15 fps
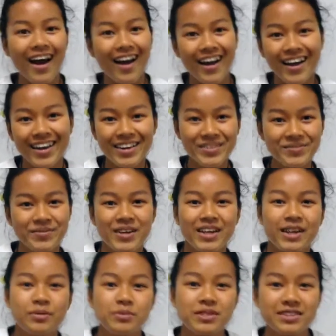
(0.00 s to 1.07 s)
Hi, my
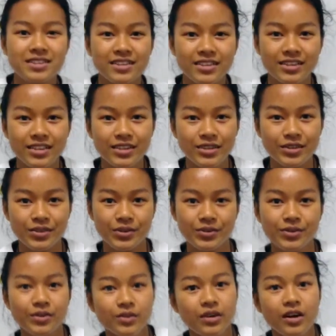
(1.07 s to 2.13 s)
name is
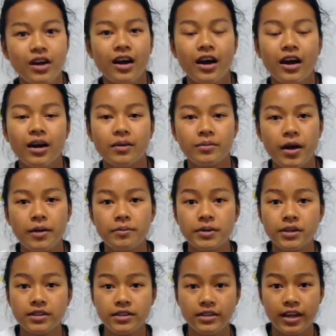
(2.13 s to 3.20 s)
Lily-Nou. I've
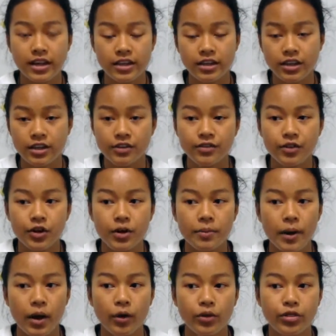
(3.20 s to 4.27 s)
been in Genki for
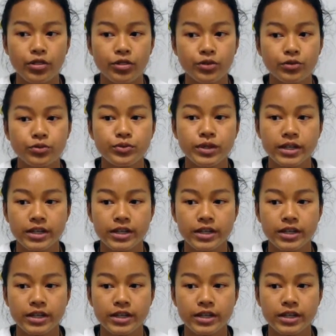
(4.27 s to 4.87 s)
about 3